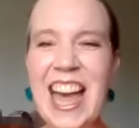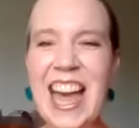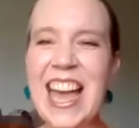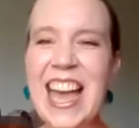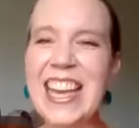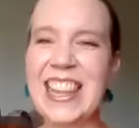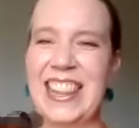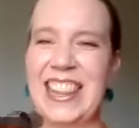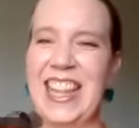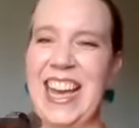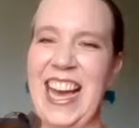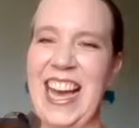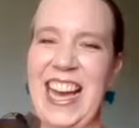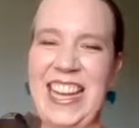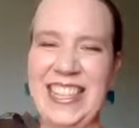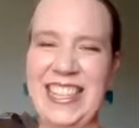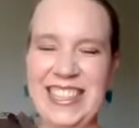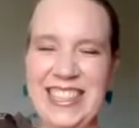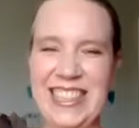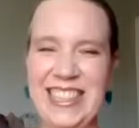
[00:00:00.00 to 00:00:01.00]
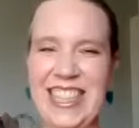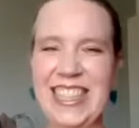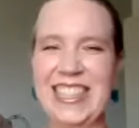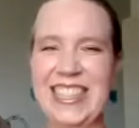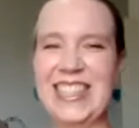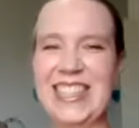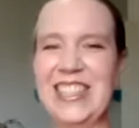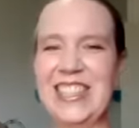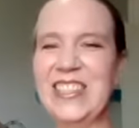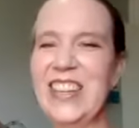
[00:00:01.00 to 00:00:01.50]
like that.
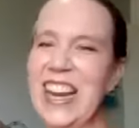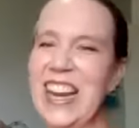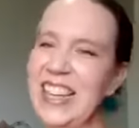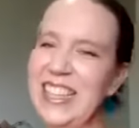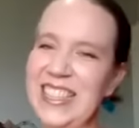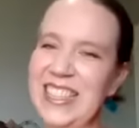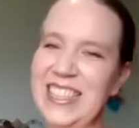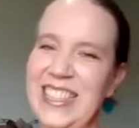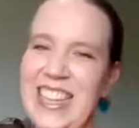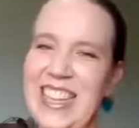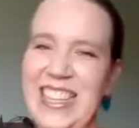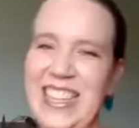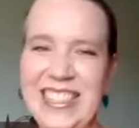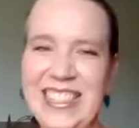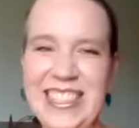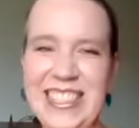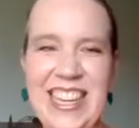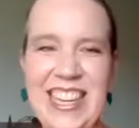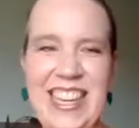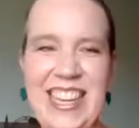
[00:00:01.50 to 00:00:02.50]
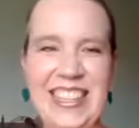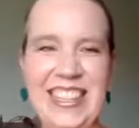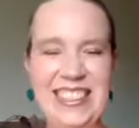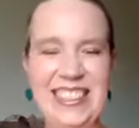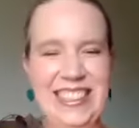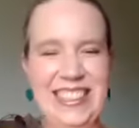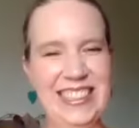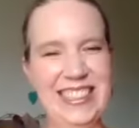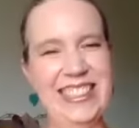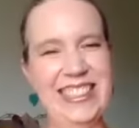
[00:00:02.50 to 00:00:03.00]
That's a great design
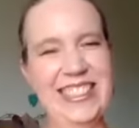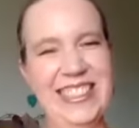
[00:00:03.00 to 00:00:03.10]
style.